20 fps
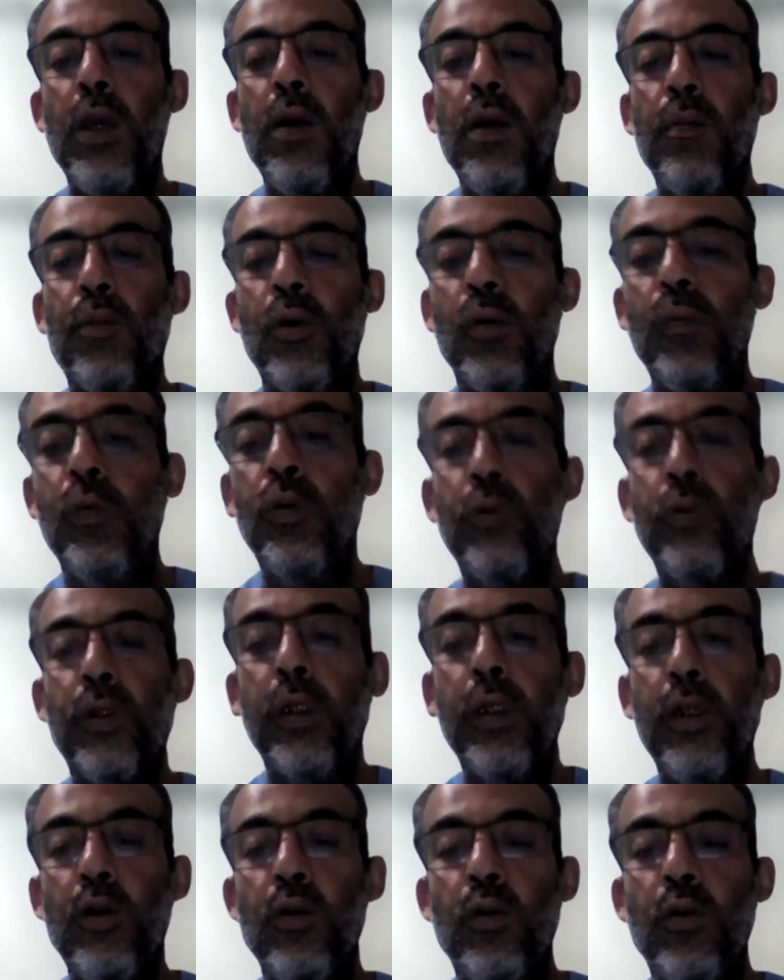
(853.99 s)
promote
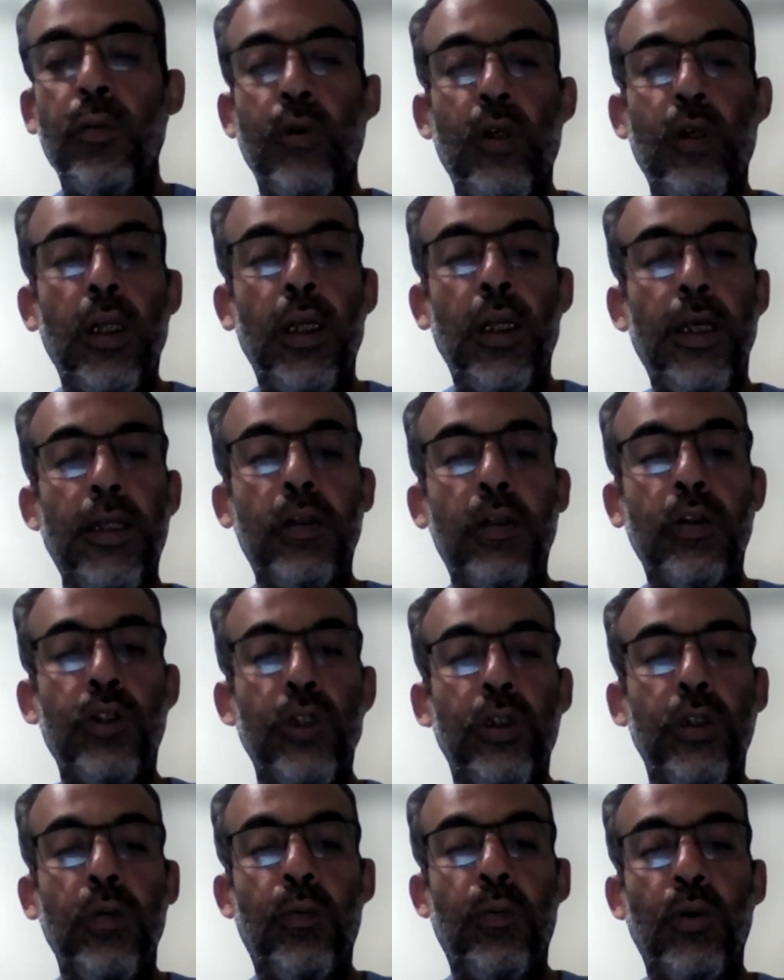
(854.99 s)
renewable energy
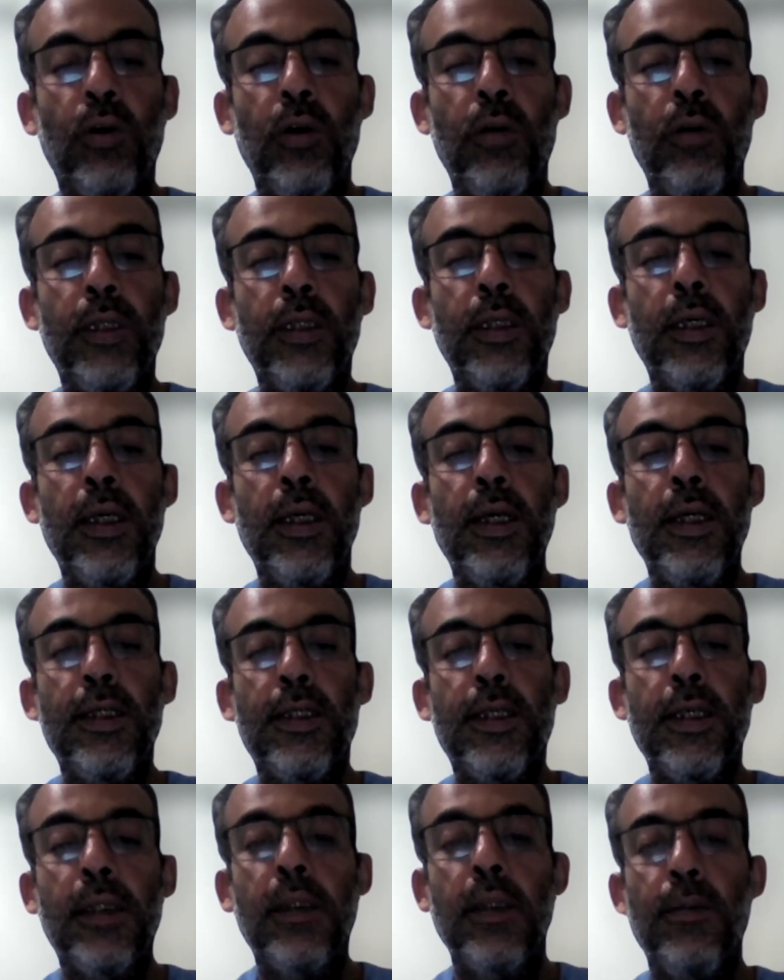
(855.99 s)
deployment,
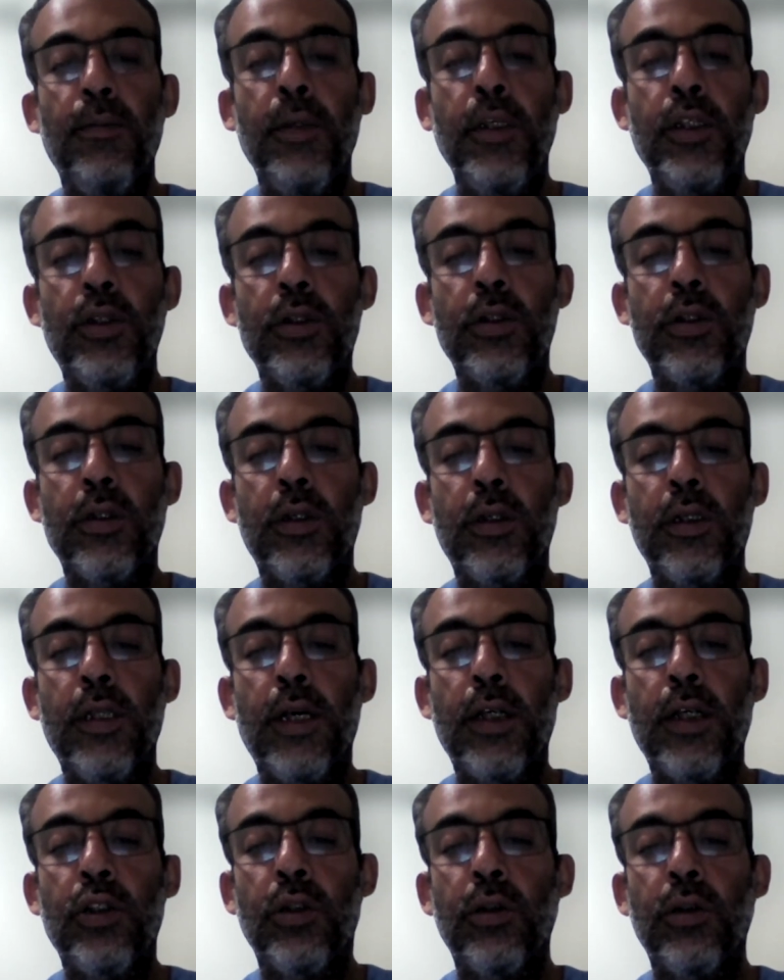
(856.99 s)
set emissions
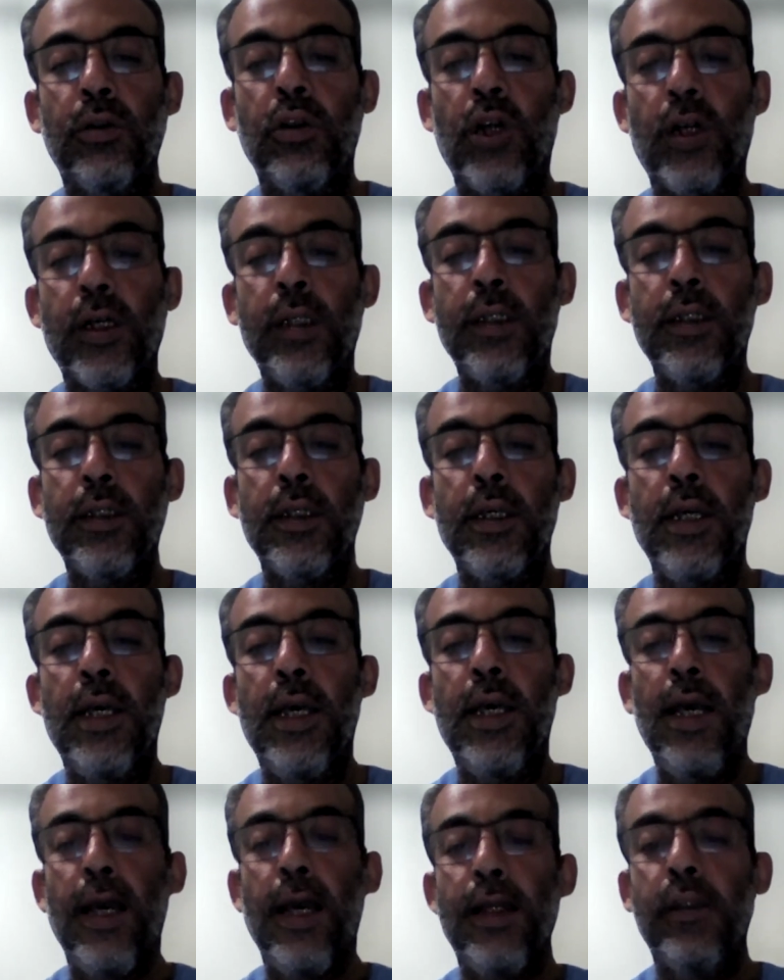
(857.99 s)
reduction targets,
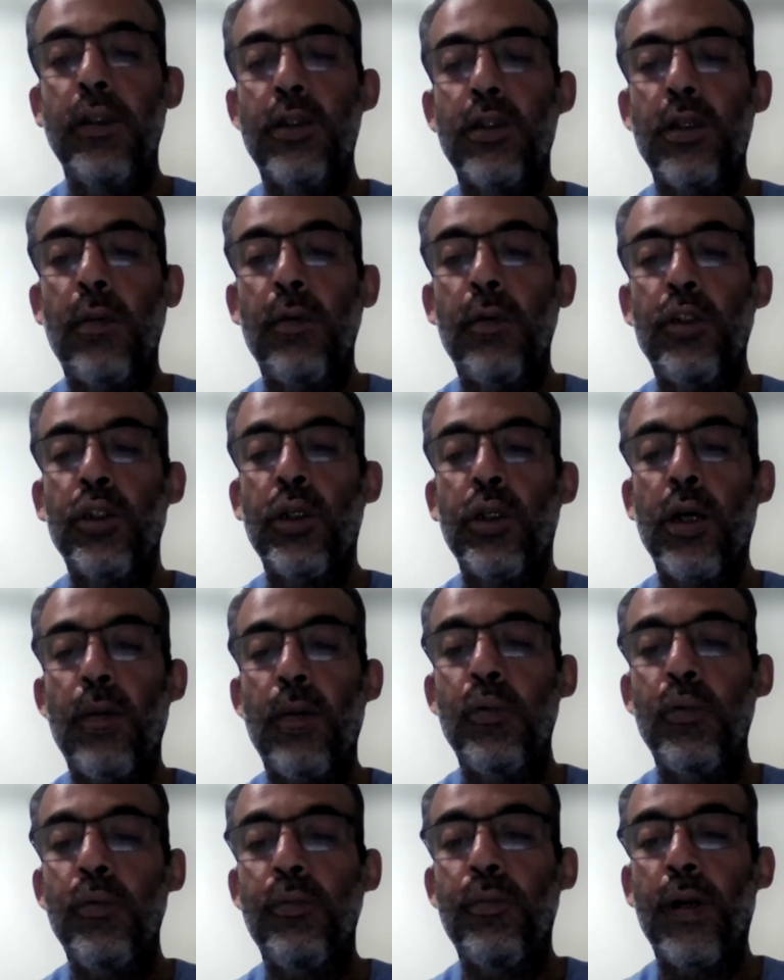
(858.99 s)
and establish
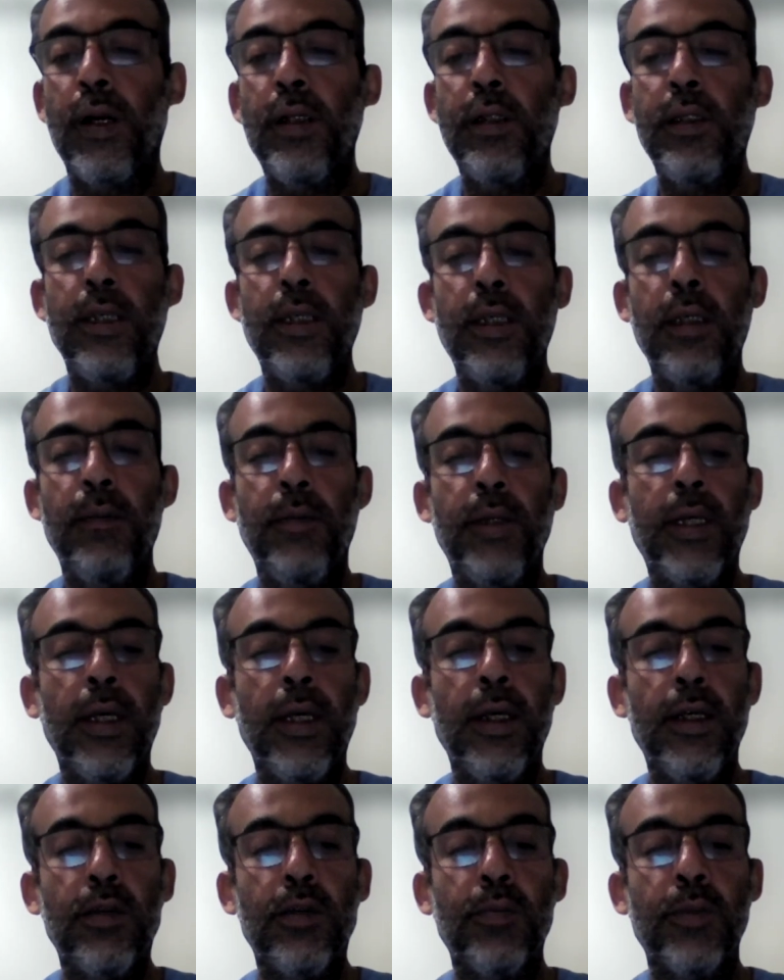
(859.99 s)
carbon pricing
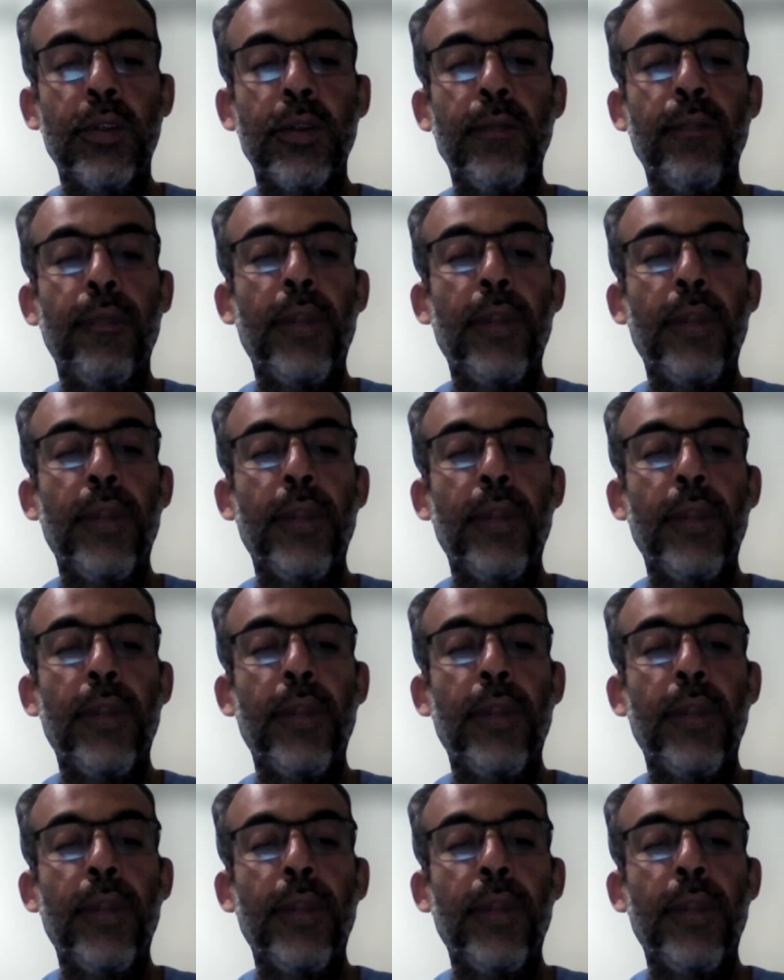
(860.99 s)
mechanisms.